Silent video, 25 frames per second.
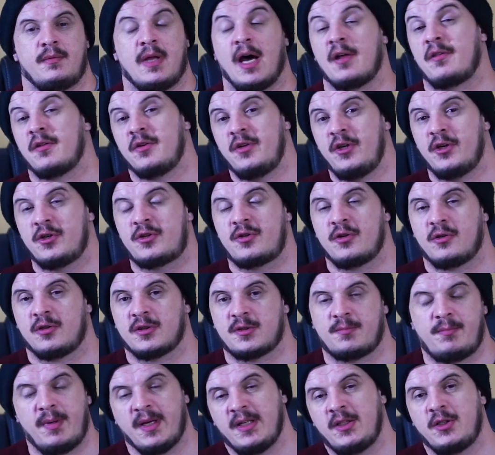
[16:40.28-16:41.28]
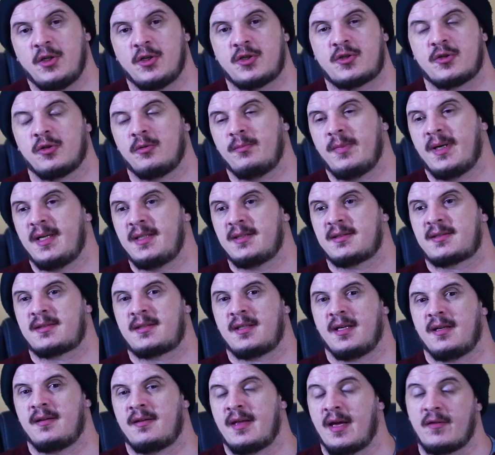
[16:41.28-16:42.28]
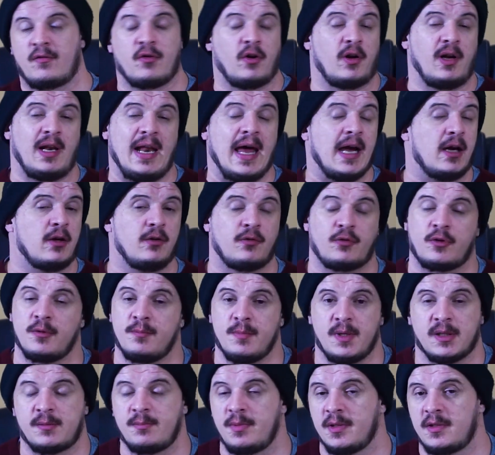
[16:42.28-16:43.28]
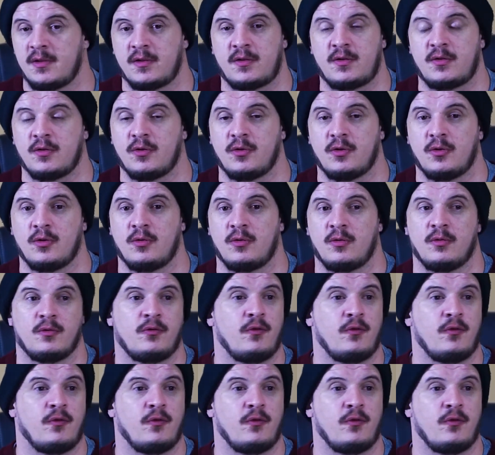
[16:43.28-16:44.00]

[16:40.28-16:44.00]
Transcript: Now, the neutrals, being neutral means they've got a lack of commitment to